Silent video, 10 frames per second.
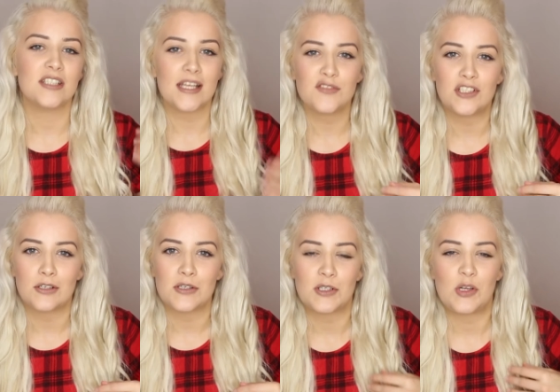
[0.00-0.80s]
So today's
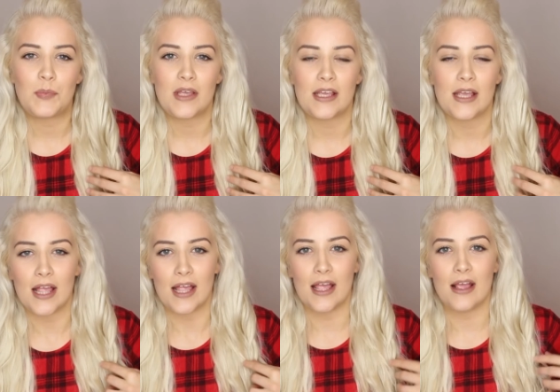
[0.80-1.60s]
video is going to be
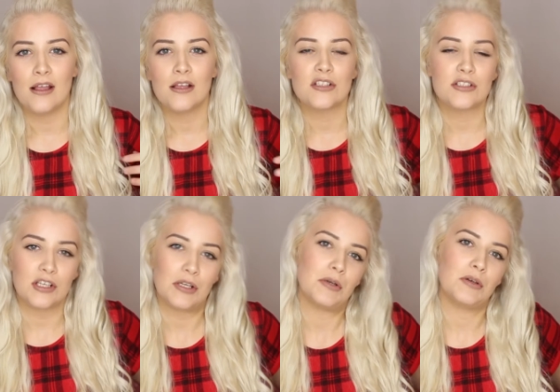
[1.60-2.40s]
a
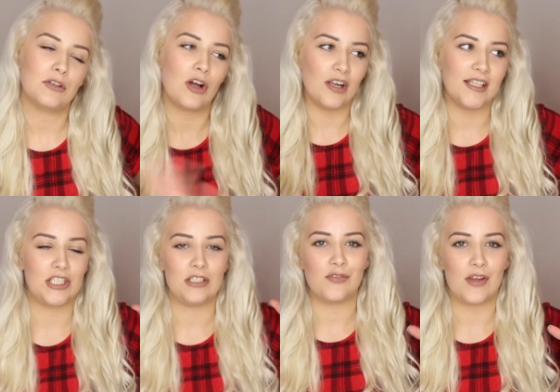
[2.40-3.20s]
school,
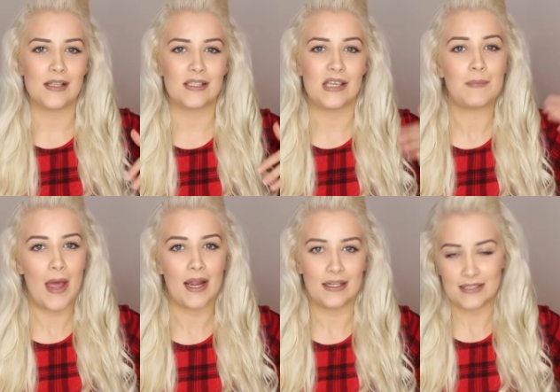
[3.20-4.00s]
college, university
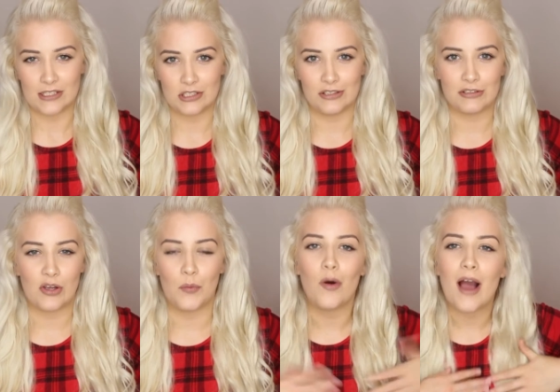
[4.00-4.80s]
bag essentials,
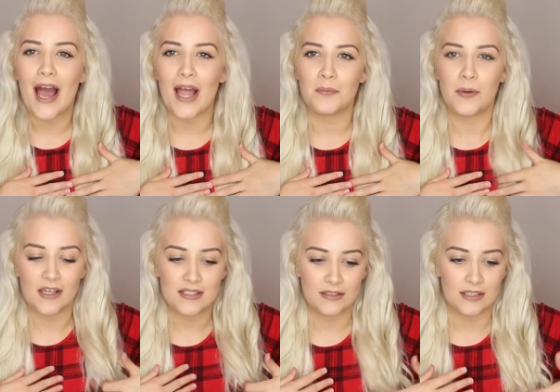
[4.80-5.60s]
or what I
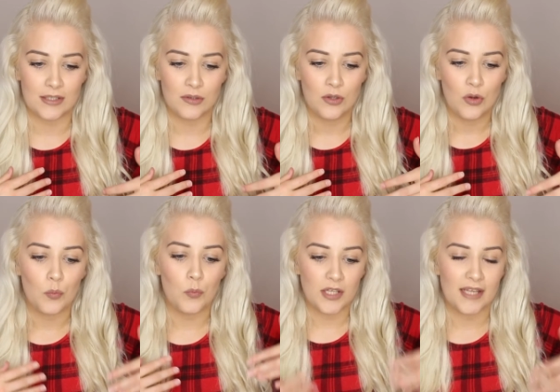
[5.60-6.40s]
personally
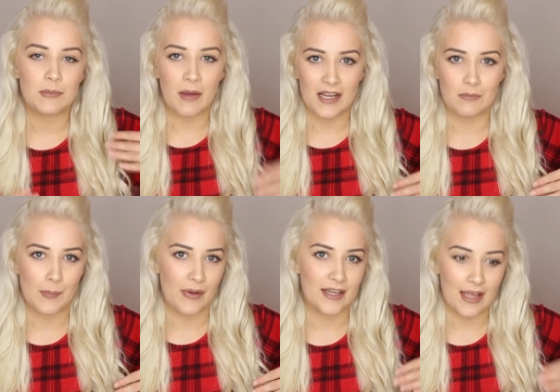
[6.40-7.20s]
would like to pack in
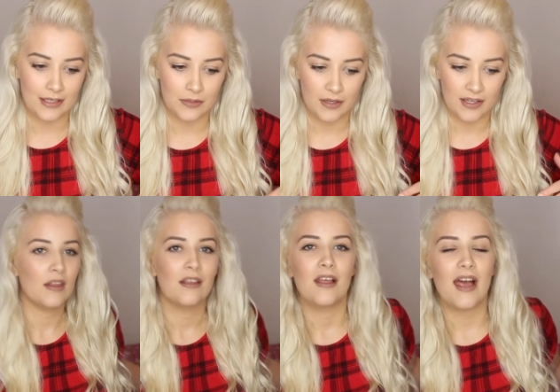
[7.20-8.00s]
my bag anyway.
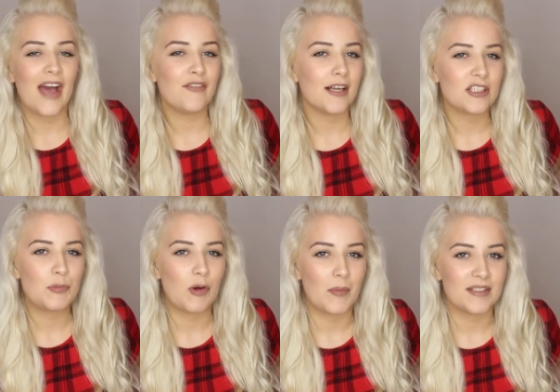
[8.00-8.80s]
I haven't
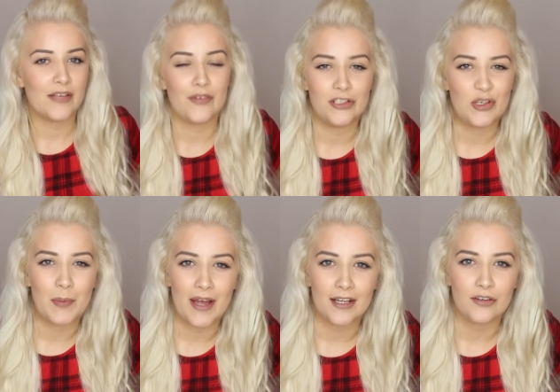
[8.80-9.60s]
actually bought myself a new
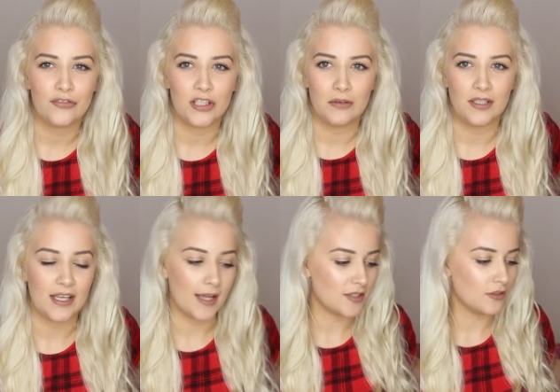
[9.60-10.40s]
bag for uni
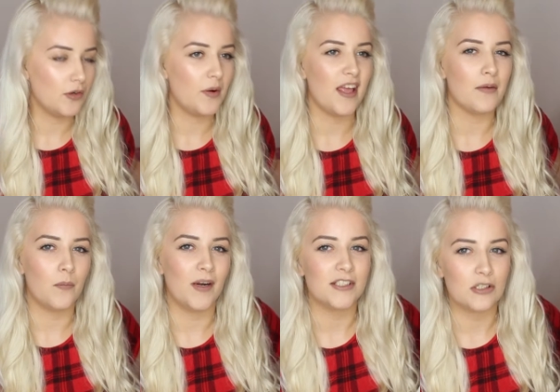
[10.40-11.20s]
yet, so
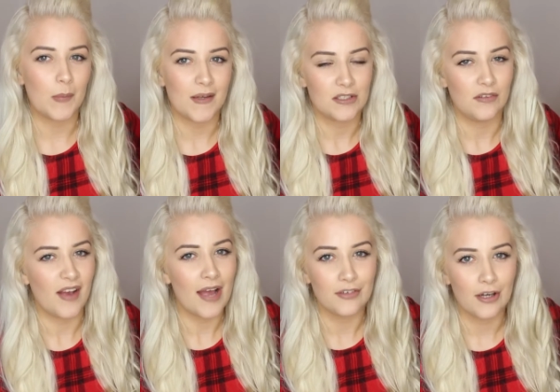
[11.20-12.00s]
when I do go back to uni if
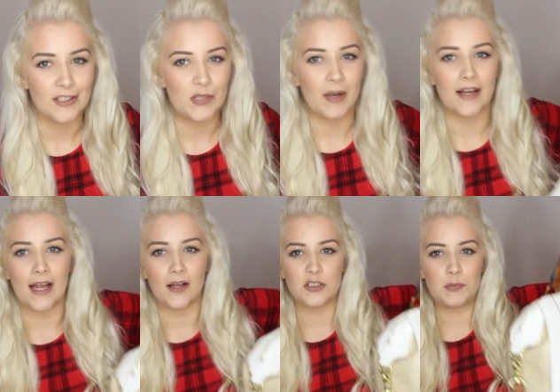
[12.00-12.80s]
I haven't got a new bag,
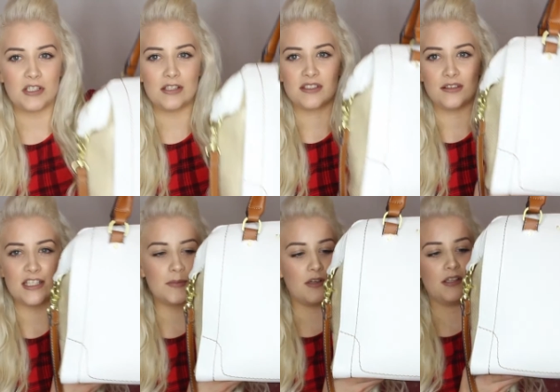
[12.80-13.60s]
I'll just be using
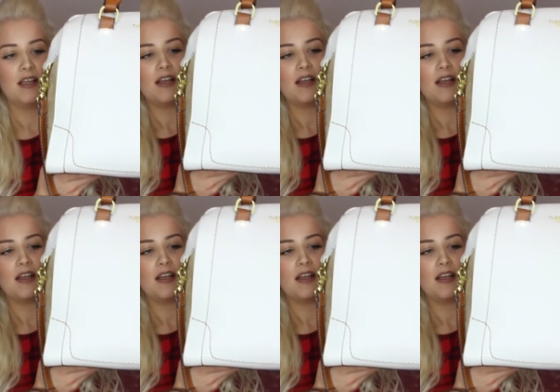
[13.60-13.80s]
this one.